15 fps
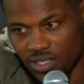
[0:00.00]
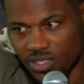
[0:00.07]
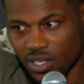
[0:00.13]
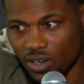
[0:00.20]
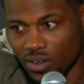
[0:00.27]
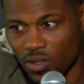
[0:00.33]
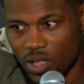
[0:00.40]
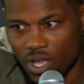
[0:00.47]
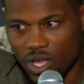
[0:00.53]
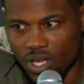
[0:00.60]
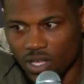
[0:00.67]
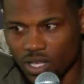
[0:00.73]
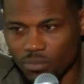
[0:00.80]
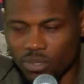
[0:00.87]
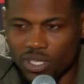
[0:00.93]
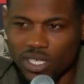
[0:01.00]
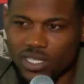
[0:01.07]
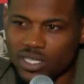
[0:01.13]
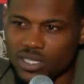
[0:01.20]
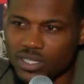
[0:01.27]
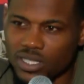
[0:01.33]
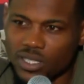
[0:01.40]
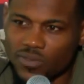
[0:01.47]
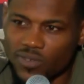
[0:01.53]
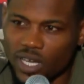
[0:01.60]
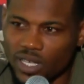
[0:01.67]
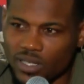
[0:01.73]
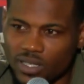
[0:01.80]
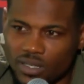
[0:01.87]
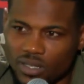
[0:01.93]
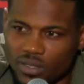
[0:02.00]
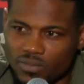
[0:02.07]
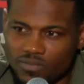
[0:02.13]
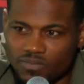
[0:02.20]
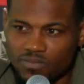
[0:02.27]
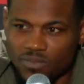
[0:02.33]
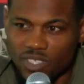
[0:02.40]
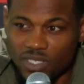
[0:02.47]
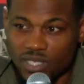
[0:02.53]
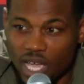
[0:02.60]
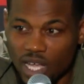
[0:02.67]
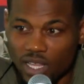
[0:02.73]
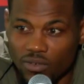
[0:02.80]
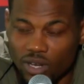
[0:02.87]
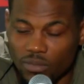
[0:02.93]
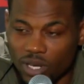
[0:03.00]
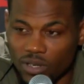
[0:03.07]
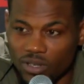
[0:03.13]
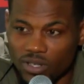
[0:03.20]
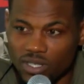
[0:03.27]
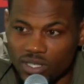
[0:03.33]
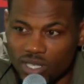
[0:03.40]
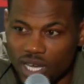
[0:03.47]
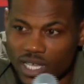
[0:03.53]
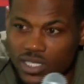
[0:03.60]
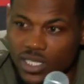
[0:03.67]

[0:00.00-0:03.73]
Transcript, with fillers: So the bullet just signified, you know, exactly what I'm going to do to these guys.